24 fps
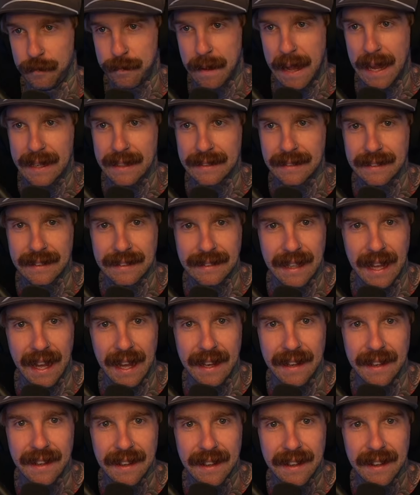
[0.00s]
back in the
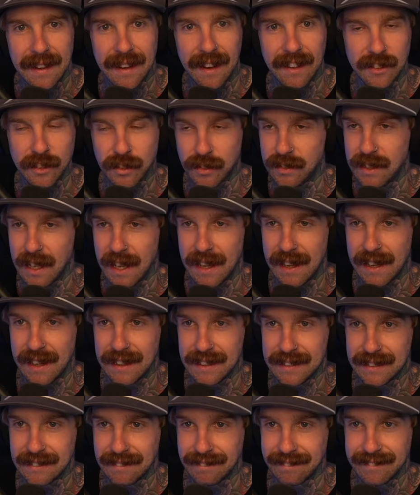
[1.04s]
day. I just,
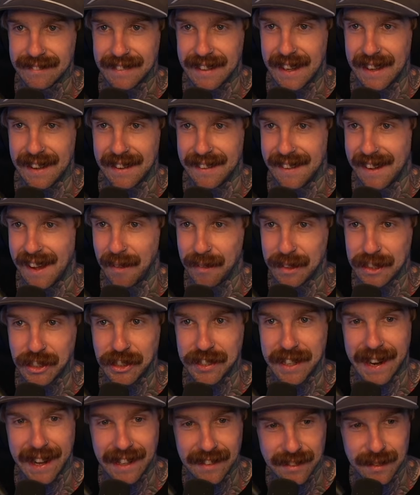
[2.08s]
yeah, I'm going to
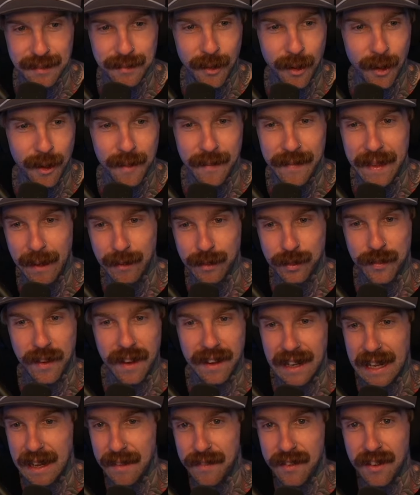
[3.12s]
check out some more. That was
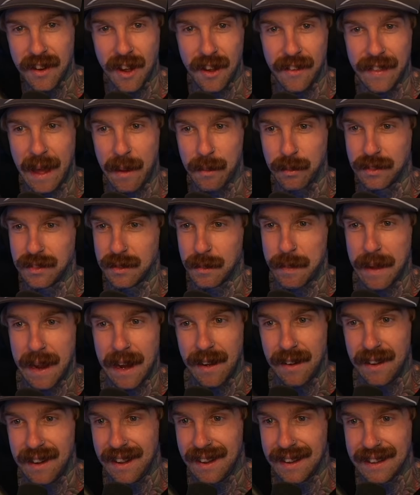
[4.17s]
fun. Even though that was a
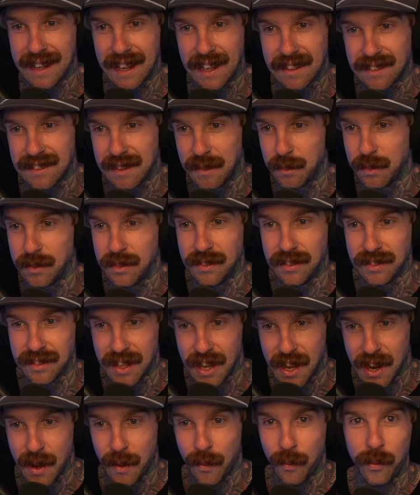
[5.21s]
parody, I guess it was
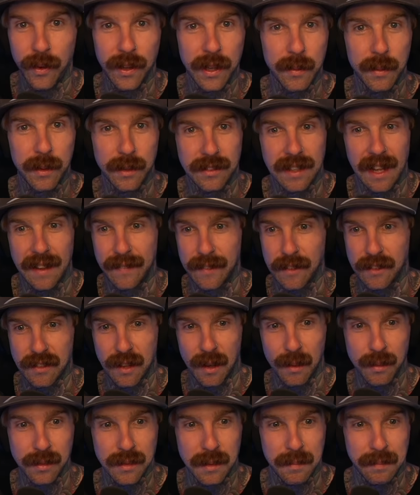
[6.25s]
really well done. The
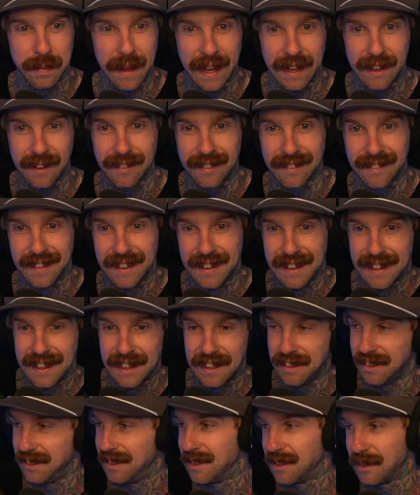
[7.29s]
song was a banger, and
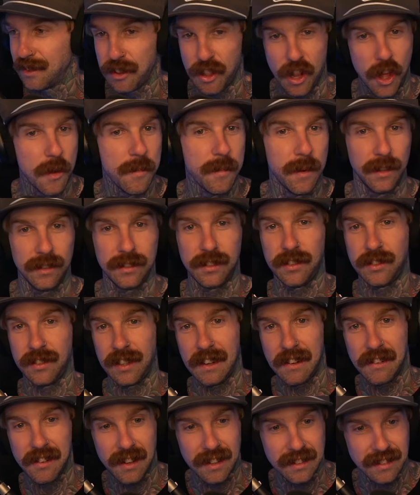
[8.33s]
the slow-mos, the
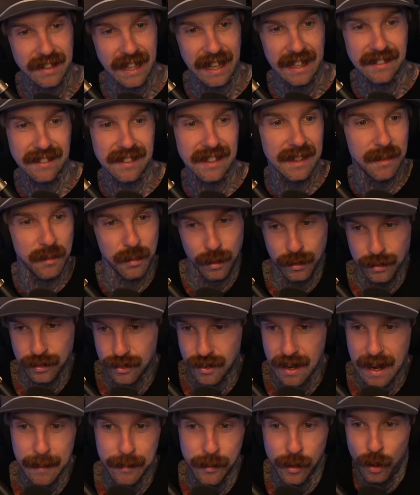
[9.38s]
synchronized dancing, it was
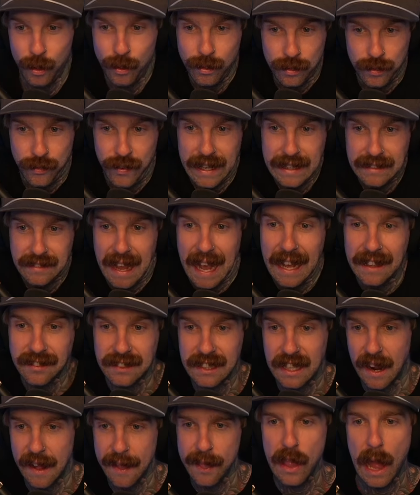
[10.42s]
Crabcore. It was
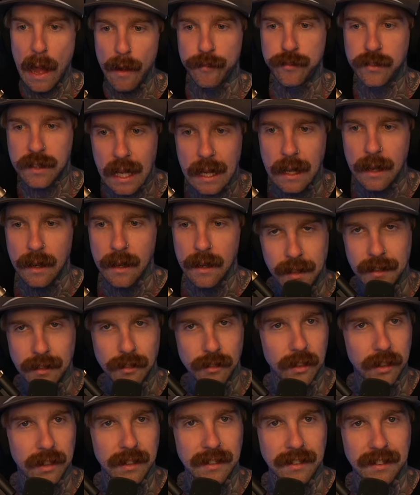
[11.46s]
fantastic. I loved it.
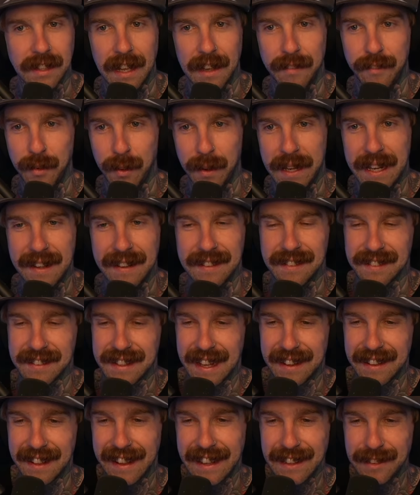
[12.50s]
So I could say, if you want to hear this
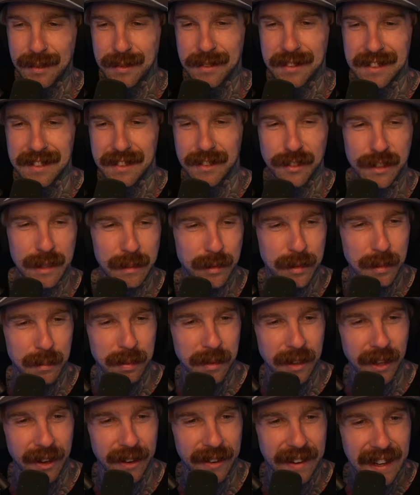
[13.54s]
again, the link to it is in the description
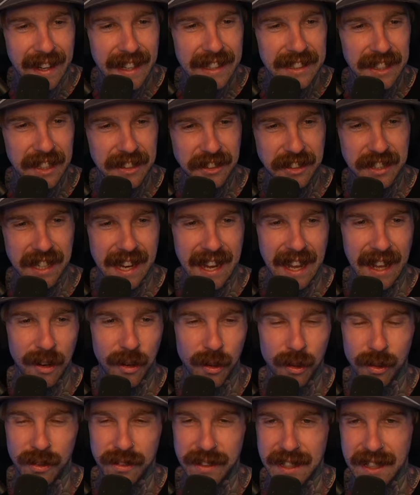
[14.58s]
below. Go check out
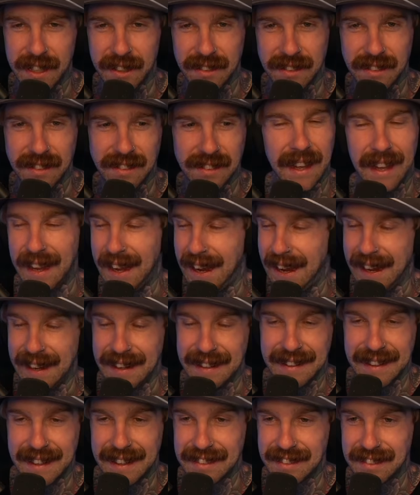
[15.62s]
Hall of the Elders
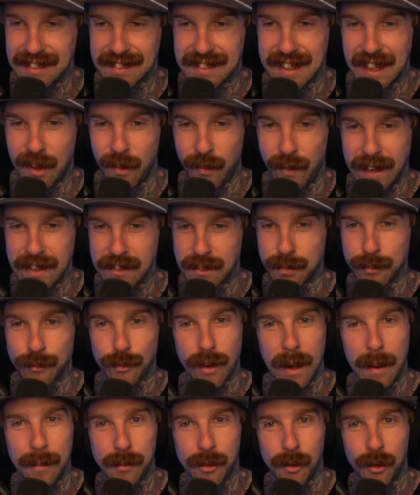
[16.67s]
and just get around some
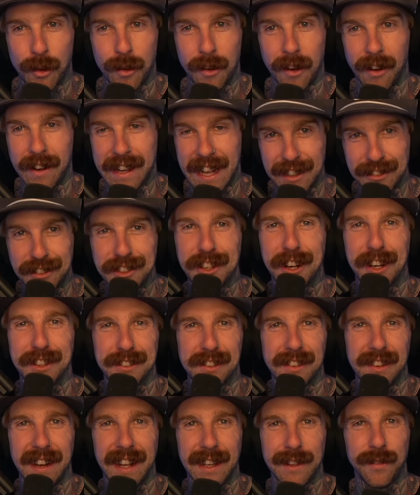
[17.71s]
Crabcore. I'll catch you
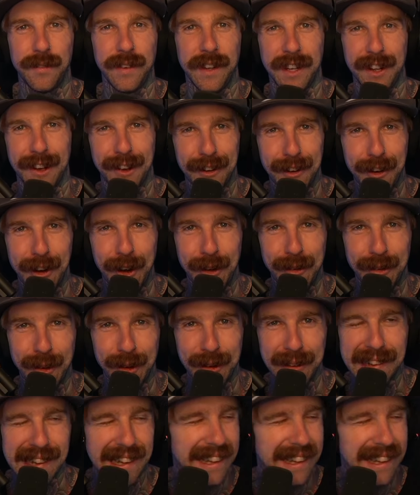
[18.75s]
guys on the next video.